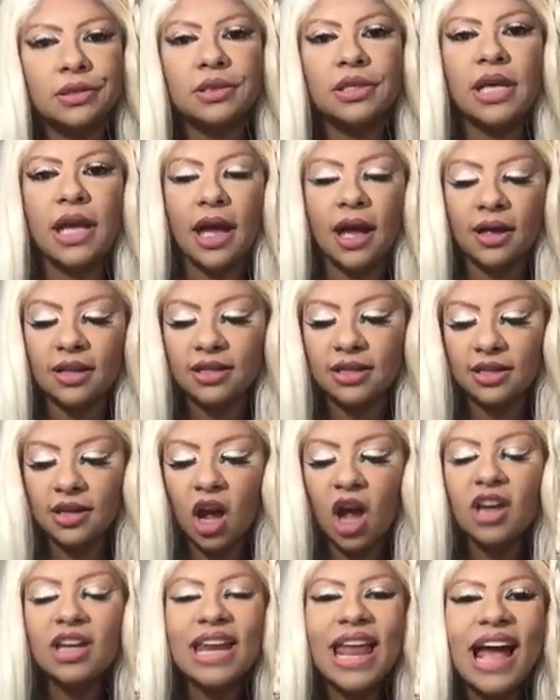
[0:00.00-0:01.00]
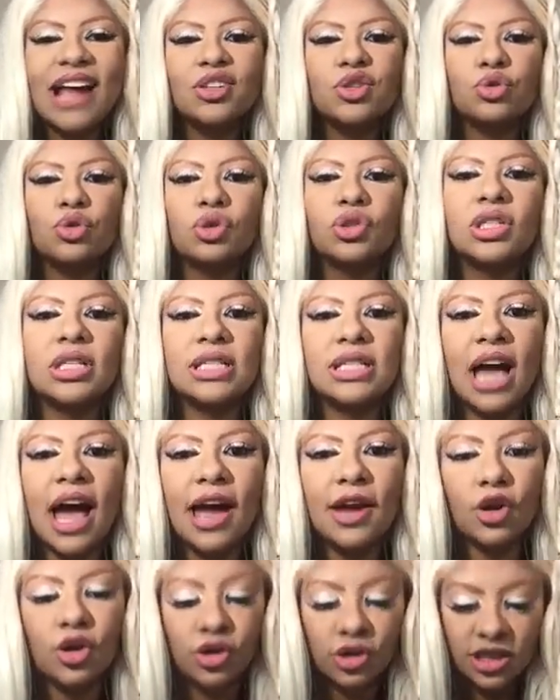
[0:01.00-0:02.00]
Yeah, unnatural
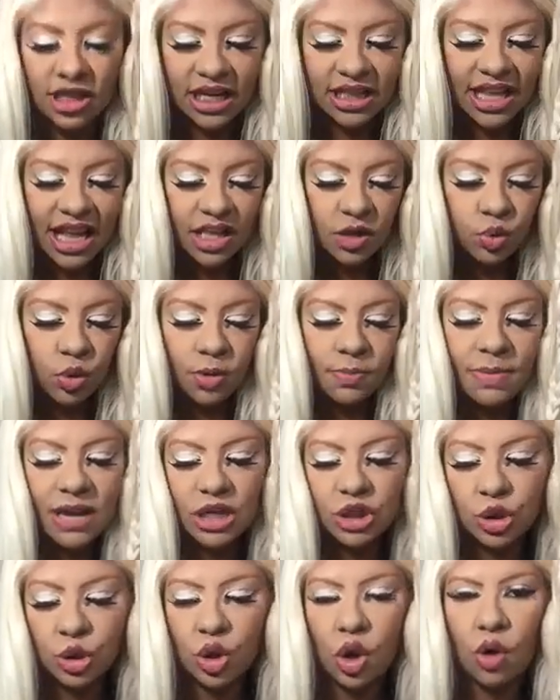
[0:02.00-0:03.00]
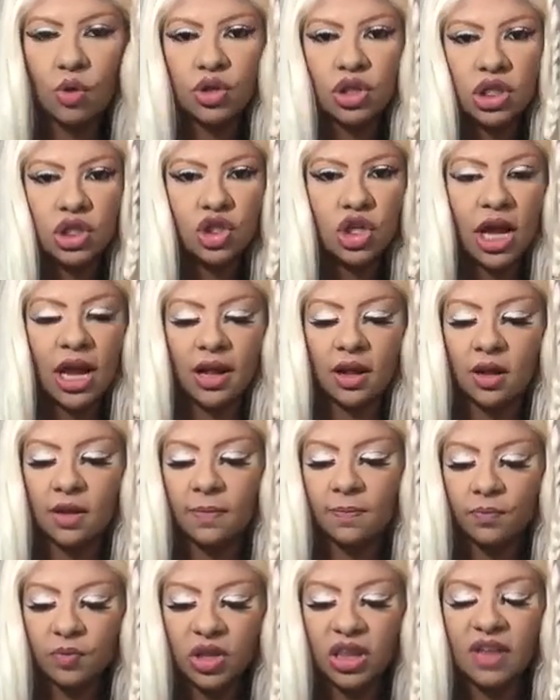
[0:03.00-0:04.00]
desires, and that's what made you go to
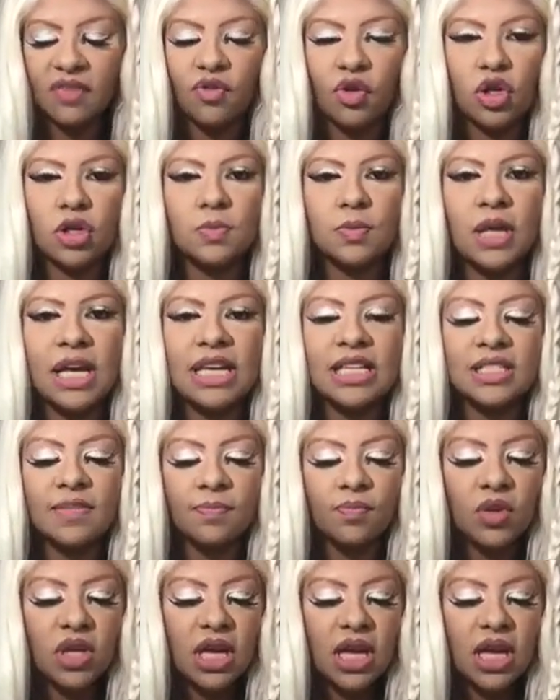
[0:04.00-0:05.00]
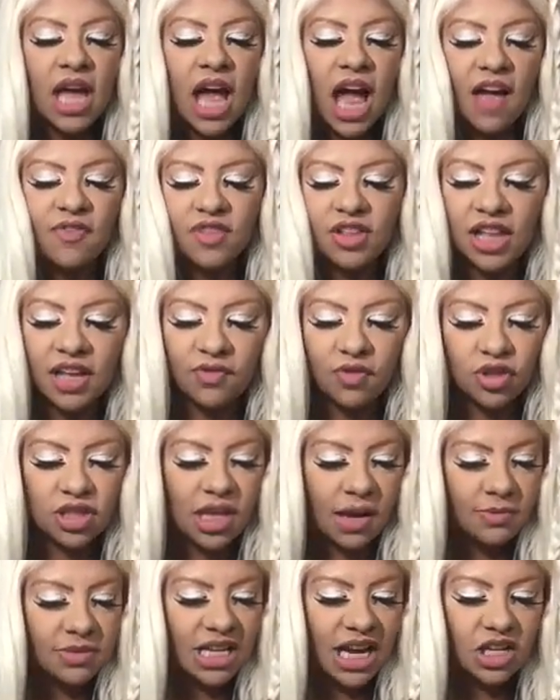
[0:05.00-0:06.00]
jail in the first place. I feel like for
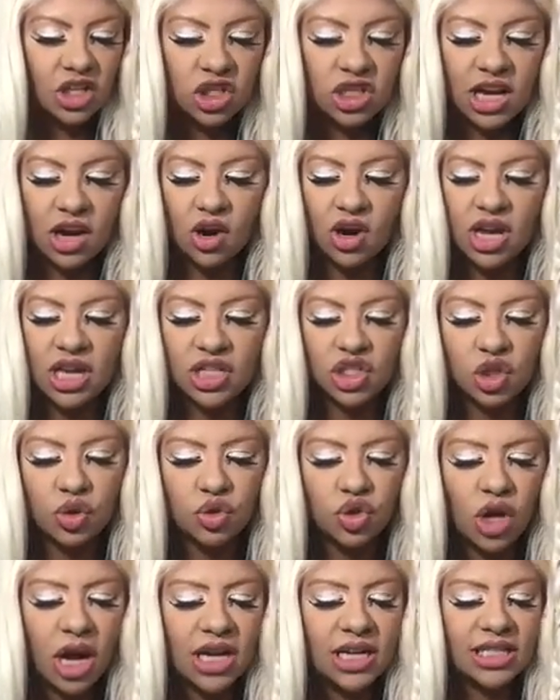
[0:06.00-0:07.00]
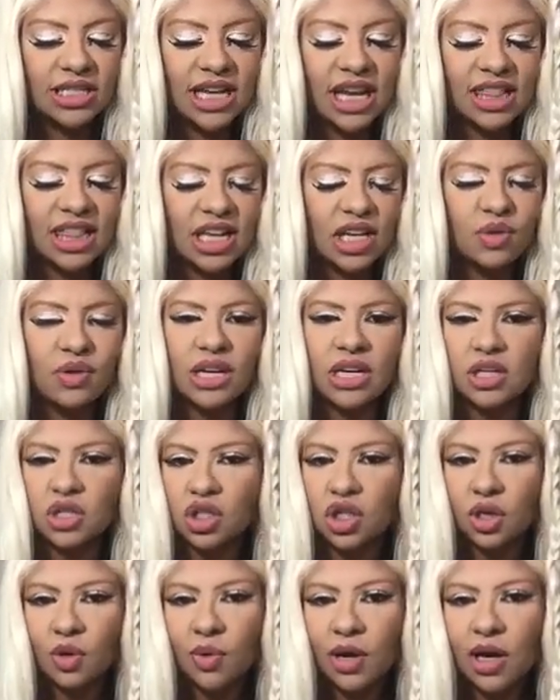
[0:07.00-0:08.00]
some Sagittarius, you tried to say that you
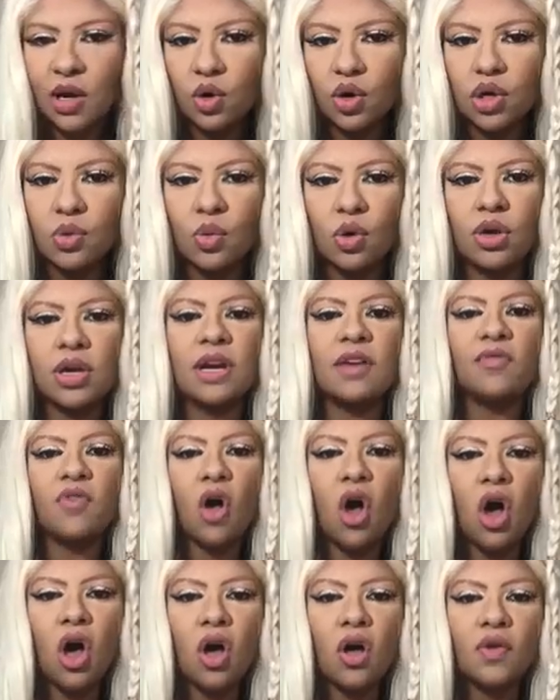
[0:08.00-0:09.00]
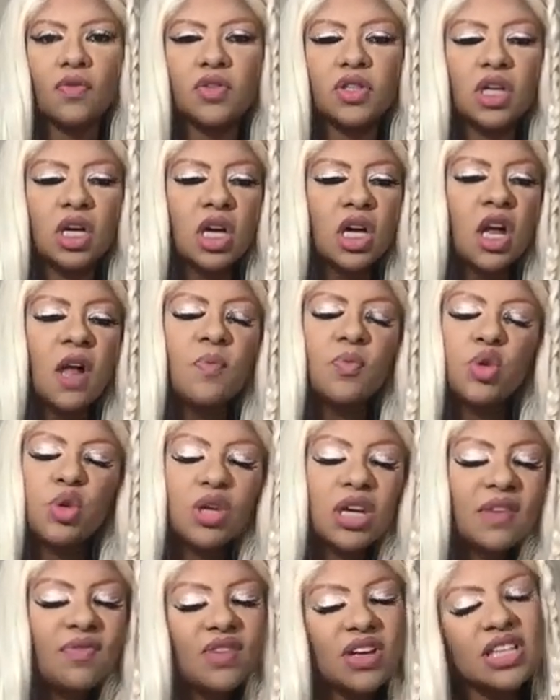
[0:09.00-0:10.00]
didn't do it or you weren't involved. You
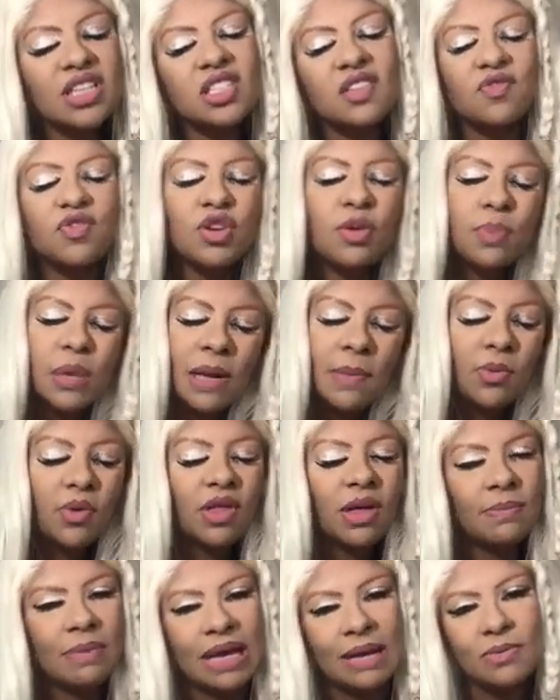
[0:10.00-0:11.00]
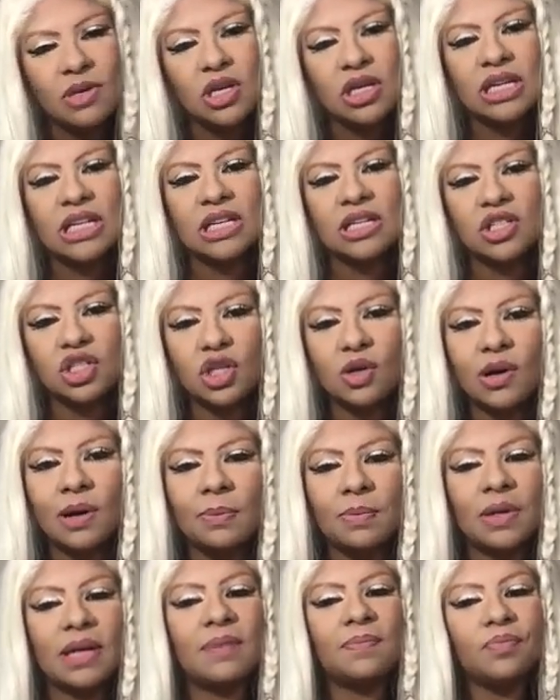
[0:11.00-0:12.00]
convinced a few people that maybe you didn't do
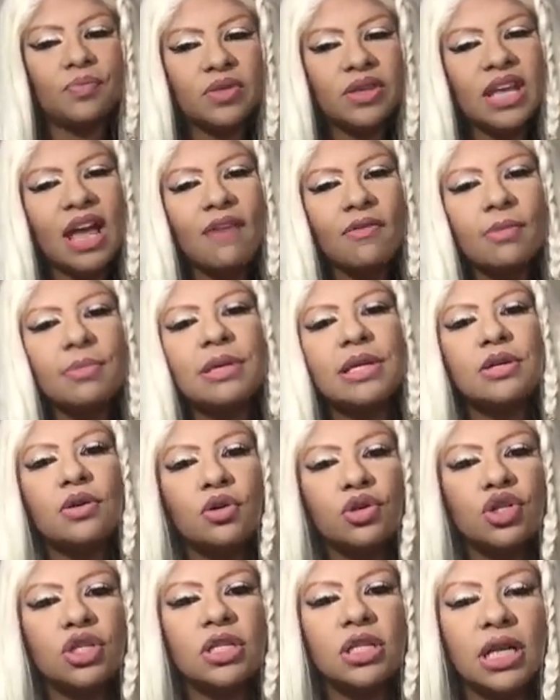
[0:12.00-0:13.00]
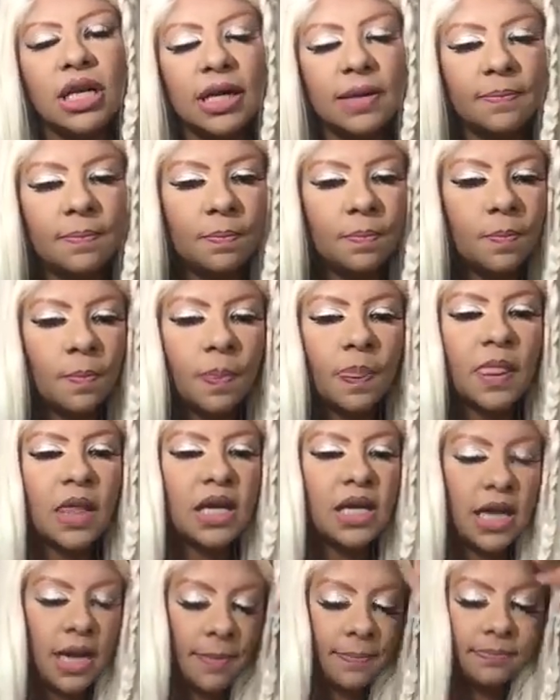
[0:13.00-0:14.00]
it, but everybody knows you did it.
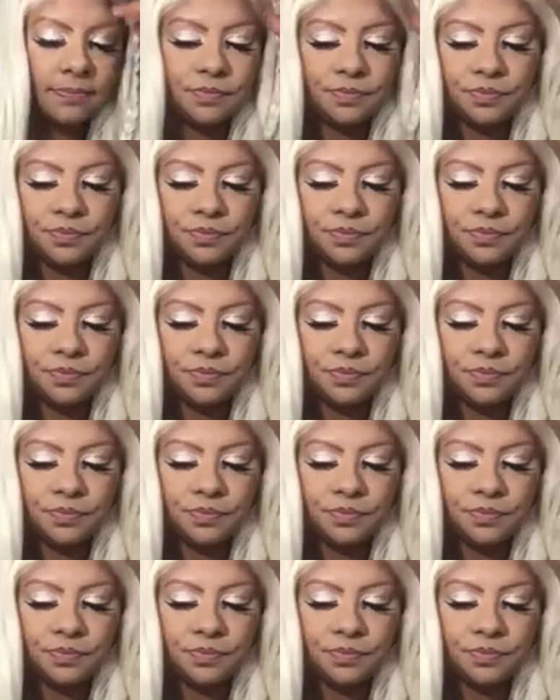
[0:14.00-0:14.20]
Yeah.